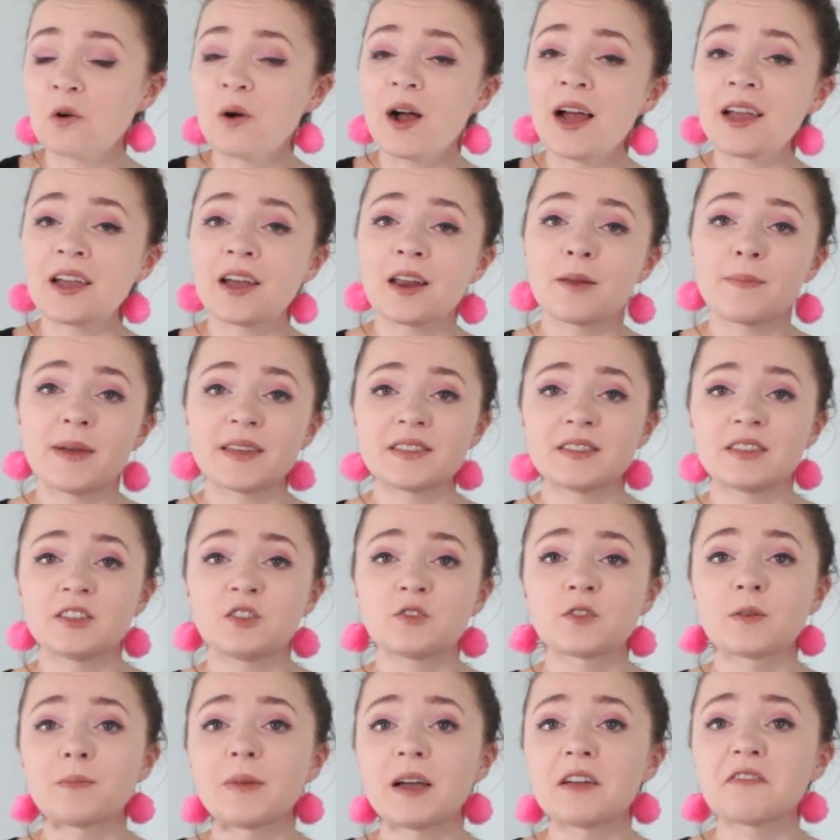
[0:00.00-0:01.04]
I got a message
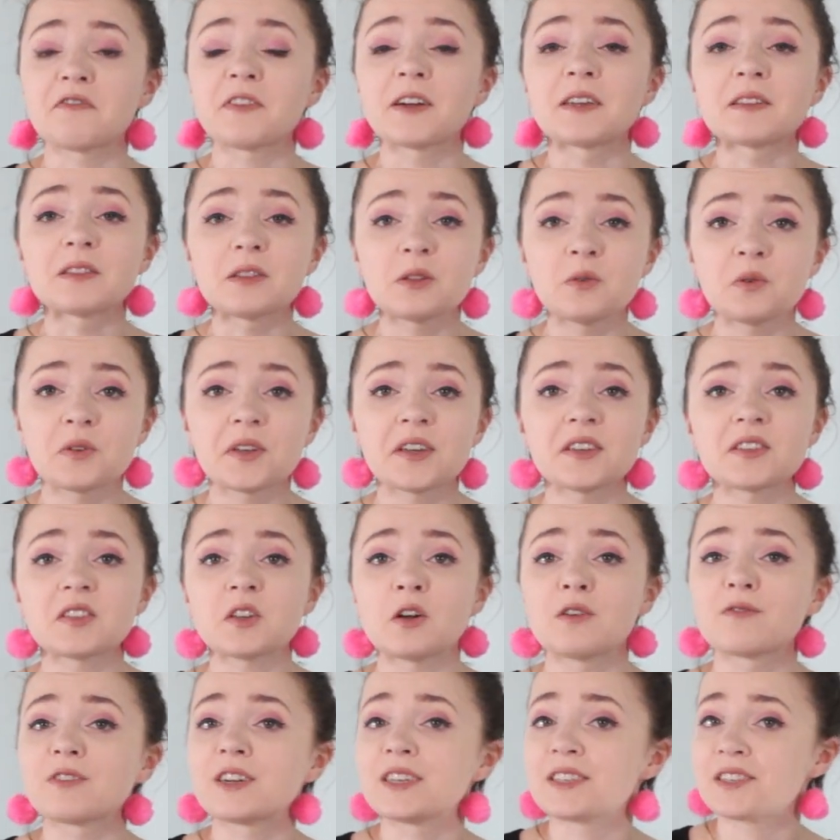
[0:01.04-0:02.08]
from my friend Lucas
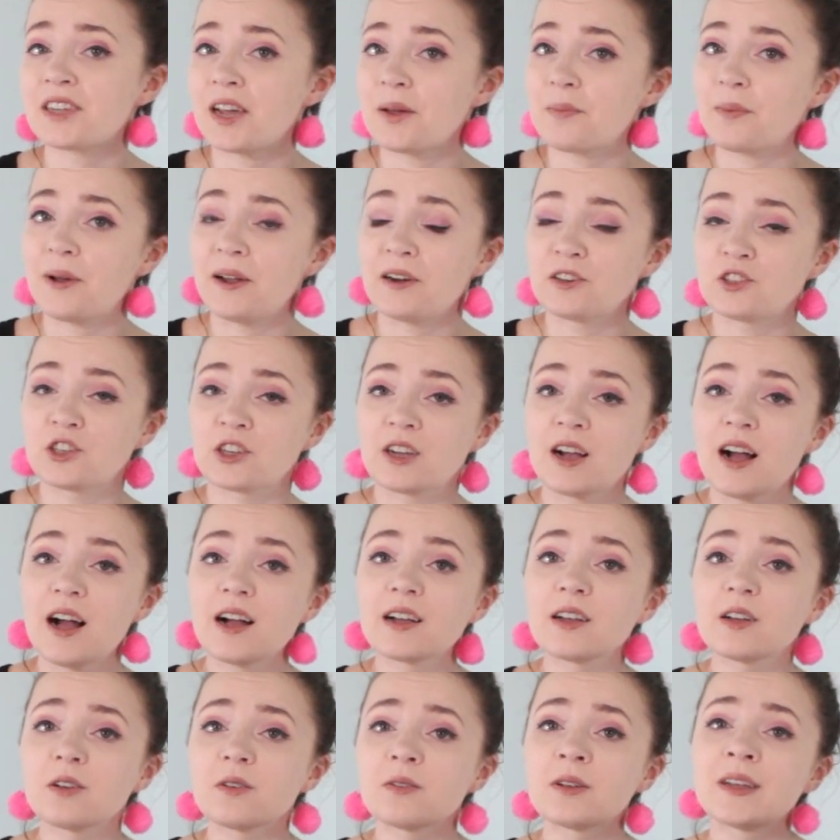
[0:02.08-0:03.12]
over at Typewriter
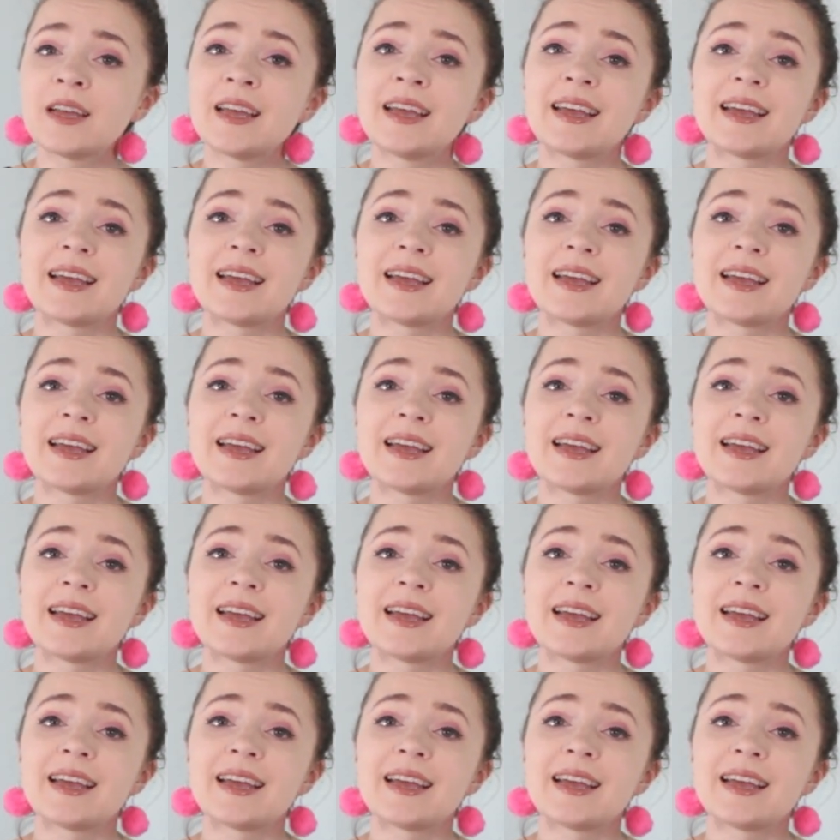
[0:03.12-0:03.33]
Chicago,